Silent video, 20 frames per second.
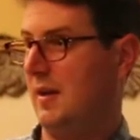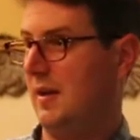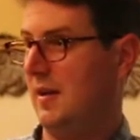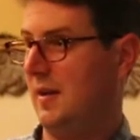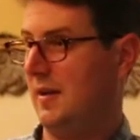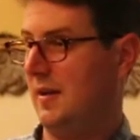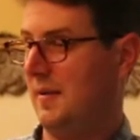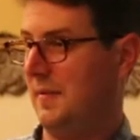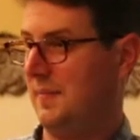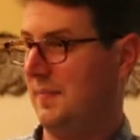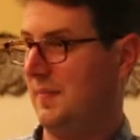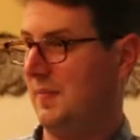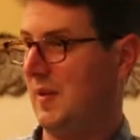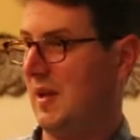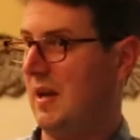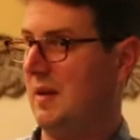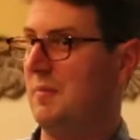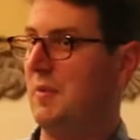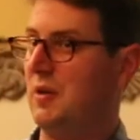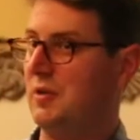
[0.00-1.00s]

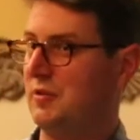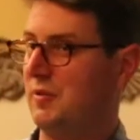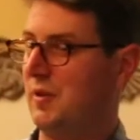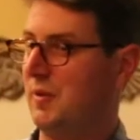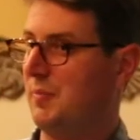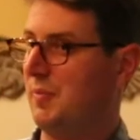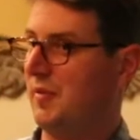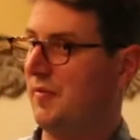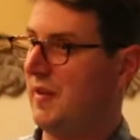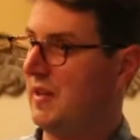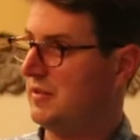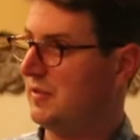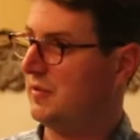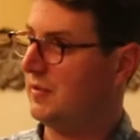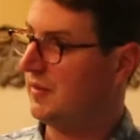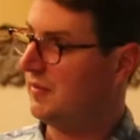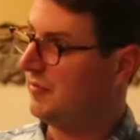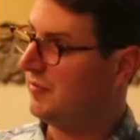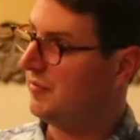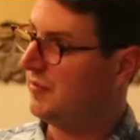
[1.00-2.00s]
I'm also a
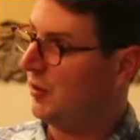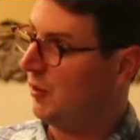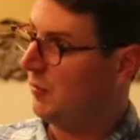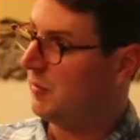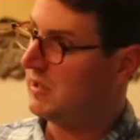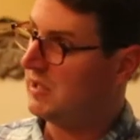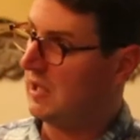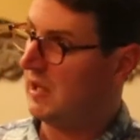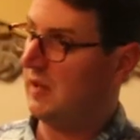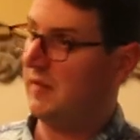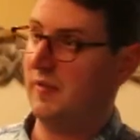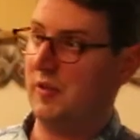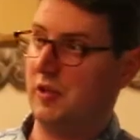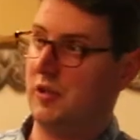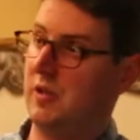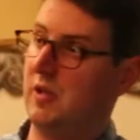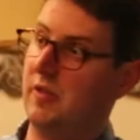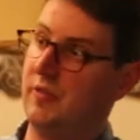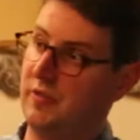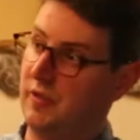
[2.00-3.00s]
professor of film and
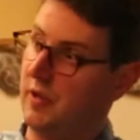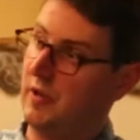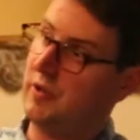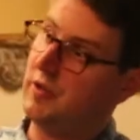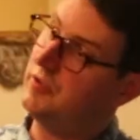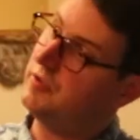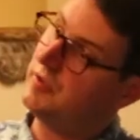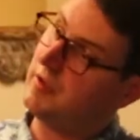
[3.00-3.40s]
television at Syracuse